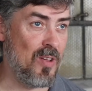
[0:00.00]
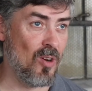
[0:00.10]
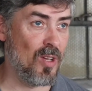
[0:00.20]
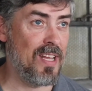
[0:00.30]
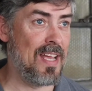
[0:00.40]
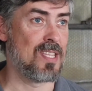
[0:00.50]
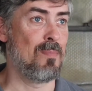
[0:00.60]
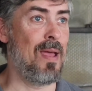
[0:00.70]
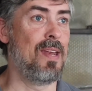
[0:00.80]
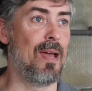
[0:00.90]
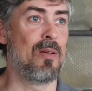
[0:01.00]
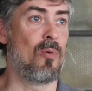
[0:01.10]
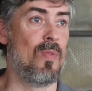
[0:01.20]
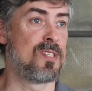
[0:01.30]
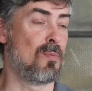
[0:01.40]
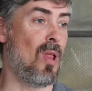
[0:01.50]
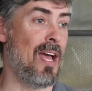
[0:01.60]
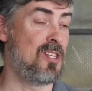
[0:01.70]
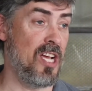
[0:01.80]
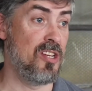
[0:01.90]
early days of the pandemic, when the
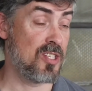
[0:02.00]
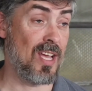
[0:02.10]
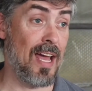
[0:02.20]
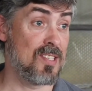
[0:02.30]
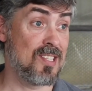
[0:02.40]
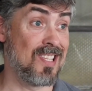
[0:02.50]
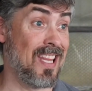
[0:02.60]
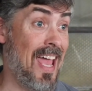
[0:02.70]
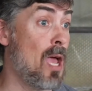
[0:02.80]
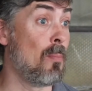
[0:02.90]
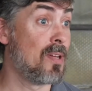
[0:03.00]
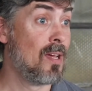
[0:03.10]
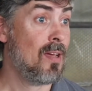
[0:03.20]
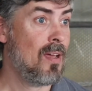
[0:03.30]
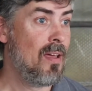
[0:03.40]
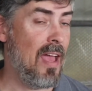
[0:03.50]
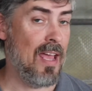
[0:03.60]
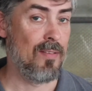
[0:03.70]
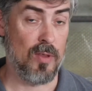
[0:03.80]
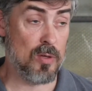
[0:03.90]
supply chain just got slammed
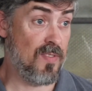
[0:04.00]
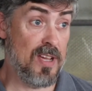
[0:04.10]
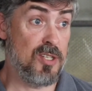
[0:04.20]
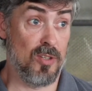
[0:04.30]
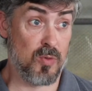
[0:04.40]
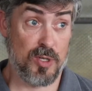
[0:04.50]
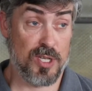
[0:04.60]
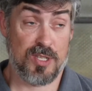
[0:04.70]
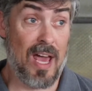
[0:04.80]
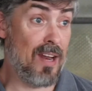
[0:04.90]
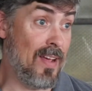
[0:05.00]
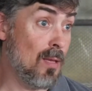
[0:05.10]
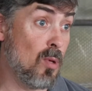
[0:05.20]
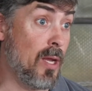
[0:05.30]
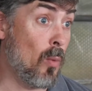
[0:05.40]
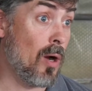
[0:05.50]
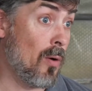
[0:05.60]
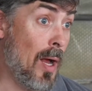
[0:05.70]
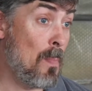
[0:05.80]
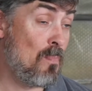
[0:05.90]
and those face shields were just not available anywhere,
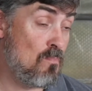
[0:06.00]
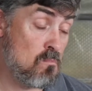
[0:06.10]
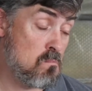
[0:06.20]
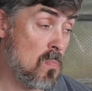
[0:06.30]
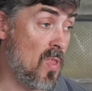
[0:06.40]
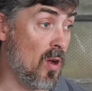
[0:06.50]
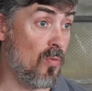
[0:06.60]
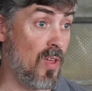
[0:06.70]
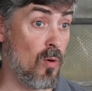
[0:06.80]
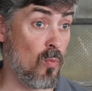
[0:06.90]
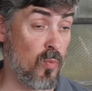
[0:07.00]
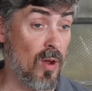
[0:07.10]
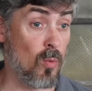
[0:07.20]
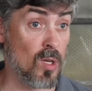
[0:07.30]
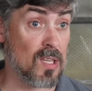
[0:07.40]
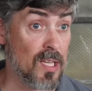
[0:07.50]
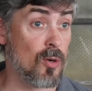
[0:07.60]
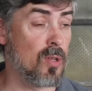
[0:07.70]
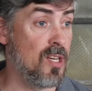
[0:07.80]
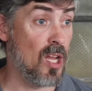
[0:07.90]
right? There were
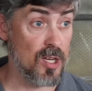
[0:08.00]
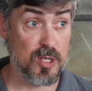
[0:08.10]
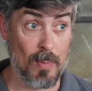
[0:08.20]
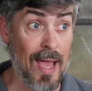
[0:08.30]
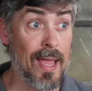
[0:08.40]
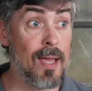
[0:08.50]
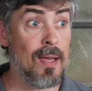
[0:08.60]
literally none to buy.